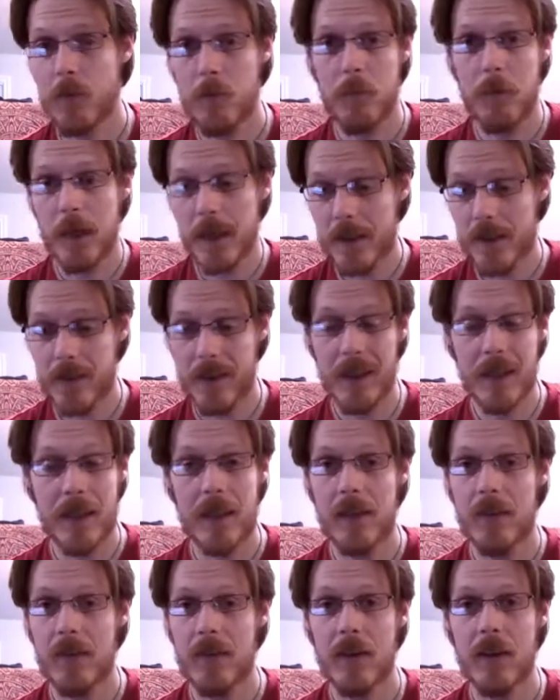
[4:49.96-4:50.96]
If this
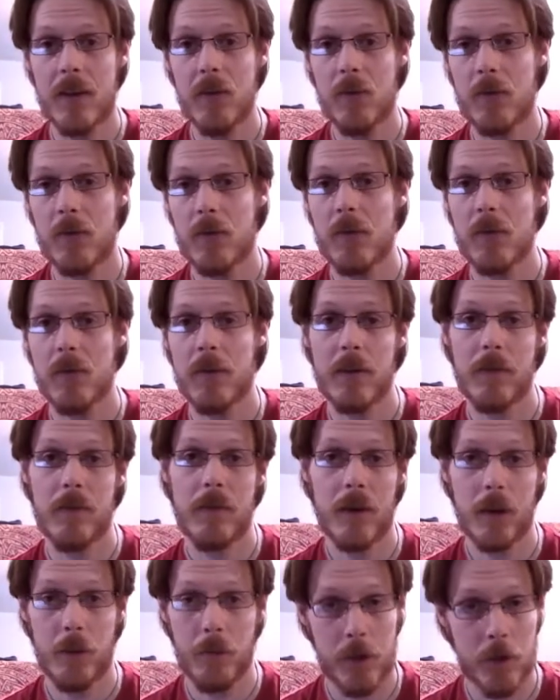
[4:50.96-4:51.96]
even makes any
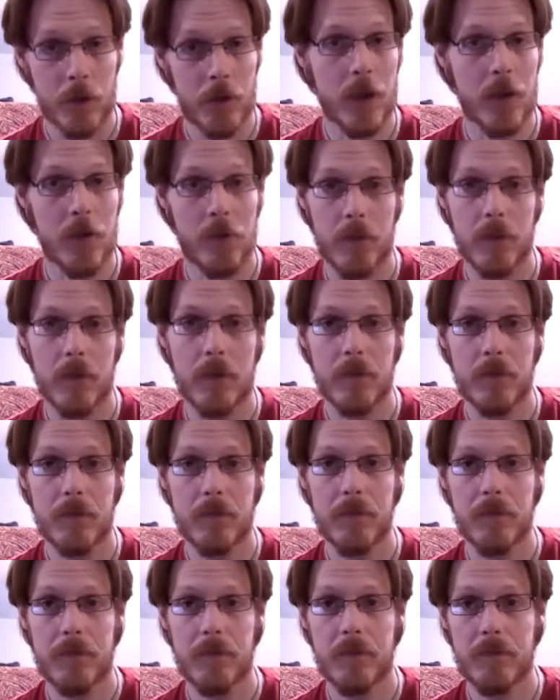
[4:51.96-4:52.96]
sense whatsoever, I'd be
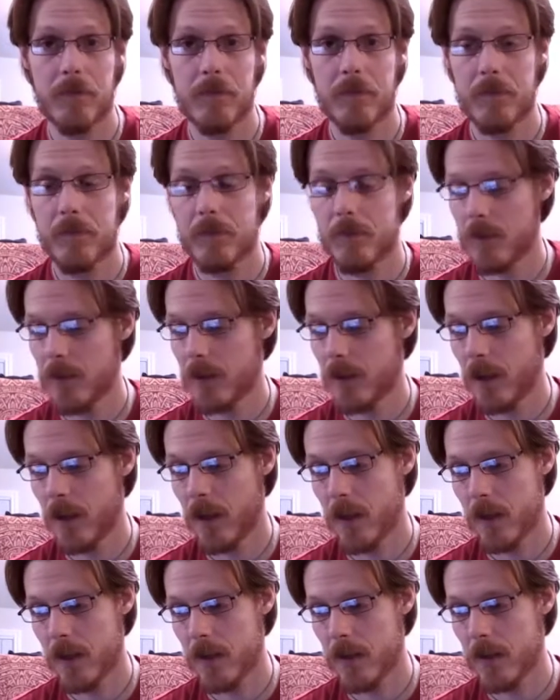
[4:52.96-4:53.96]
grateful.
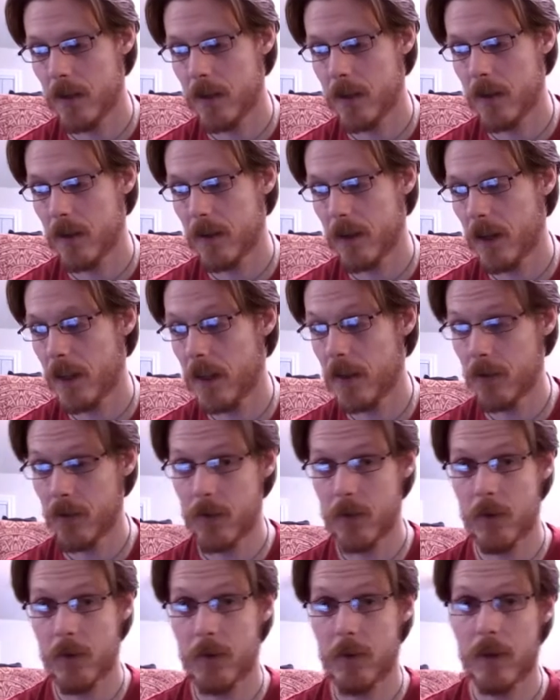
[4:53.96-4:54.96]

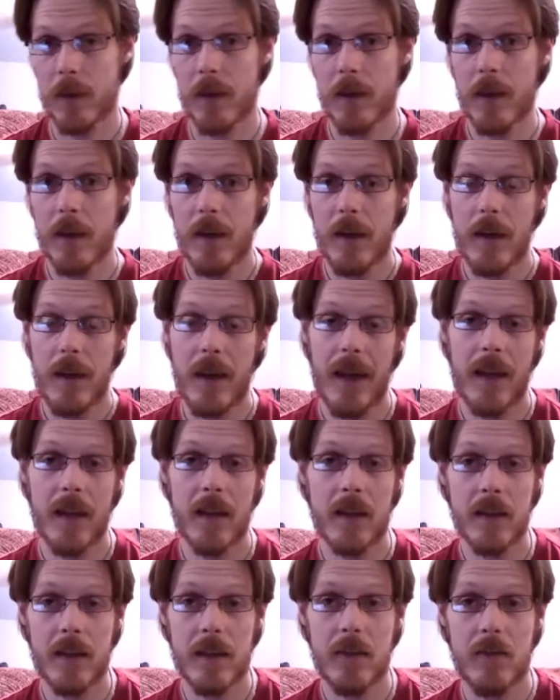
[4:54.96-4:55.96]
And I just know
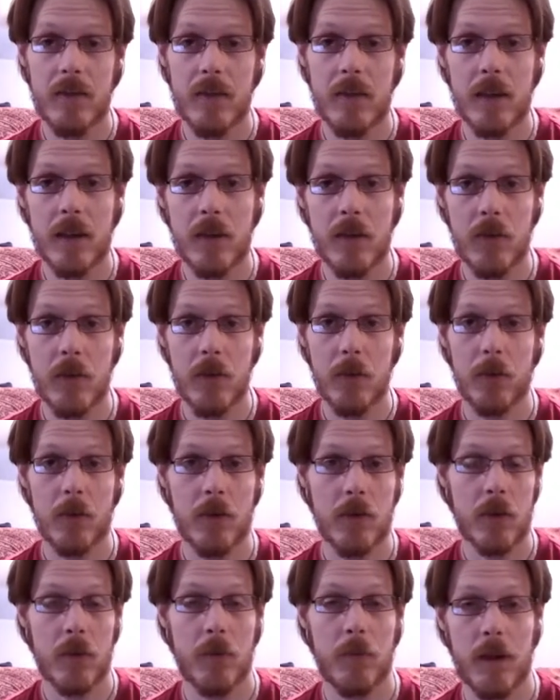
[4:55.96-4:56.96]
that at least
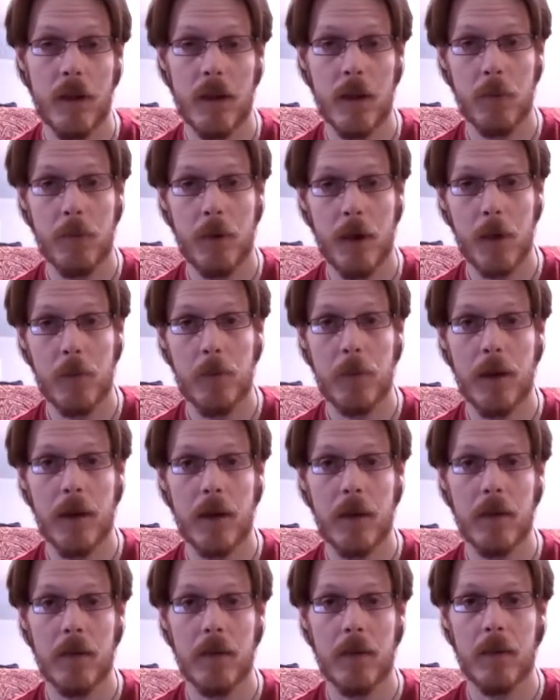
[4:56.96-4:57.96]
these are the words coming
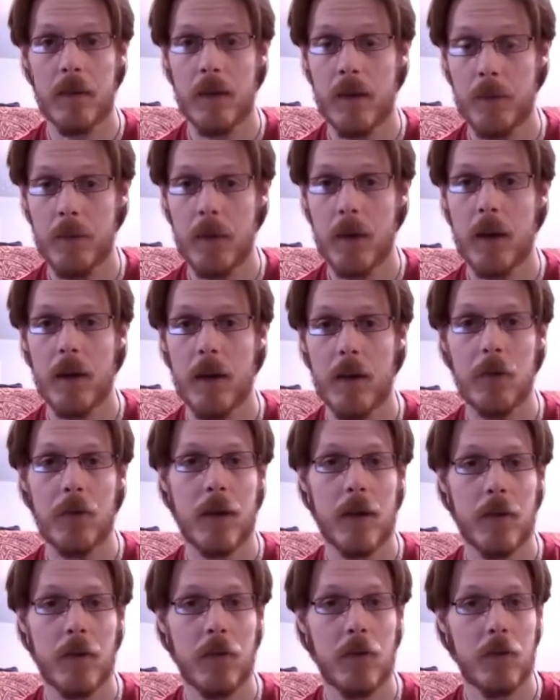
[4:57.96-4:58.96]
out of my mouth,
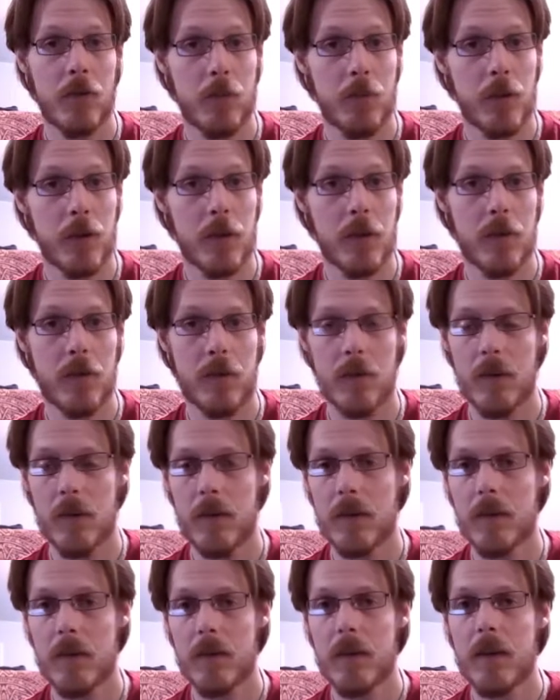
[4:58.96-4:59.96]
and I'm not who I used
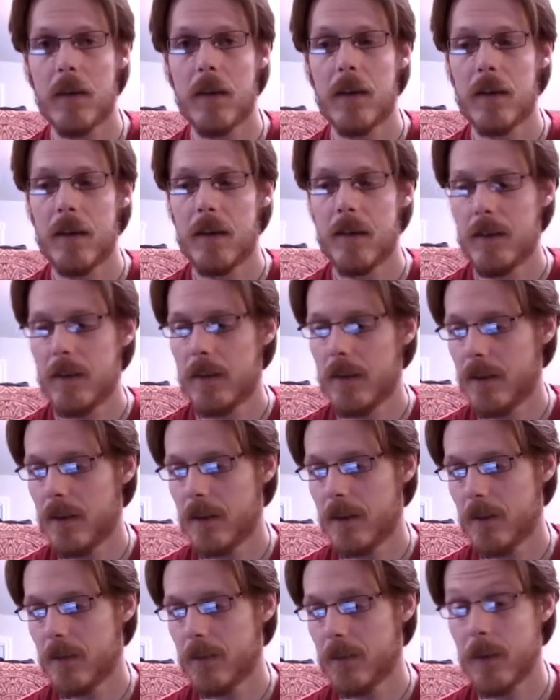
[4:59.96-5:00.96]
to be. So
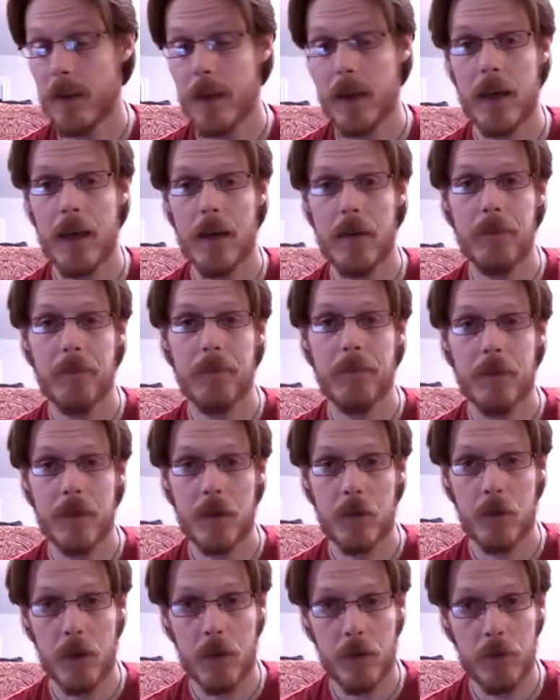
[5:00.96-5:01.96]
for
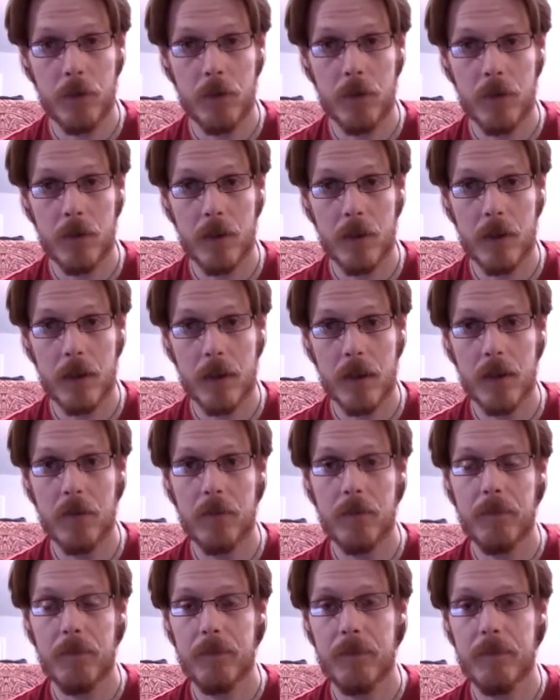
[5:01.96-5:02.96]
that,
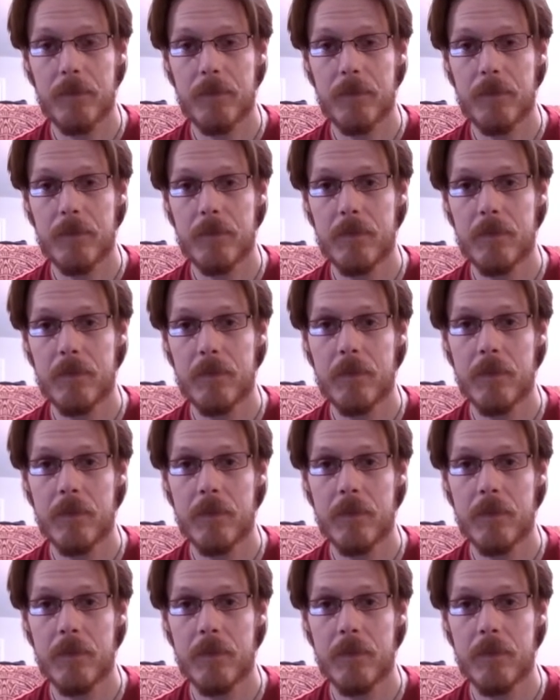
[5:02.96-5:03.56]
grateful today.